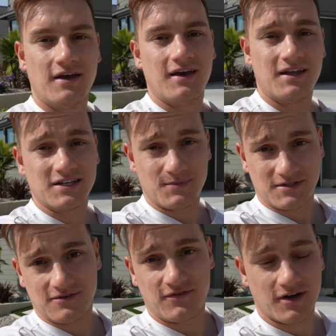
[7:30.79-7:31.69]
in a
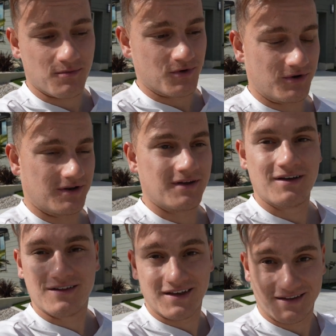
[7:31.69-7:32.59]
specific community
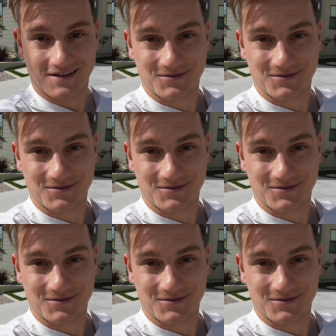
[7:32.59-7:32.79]
like this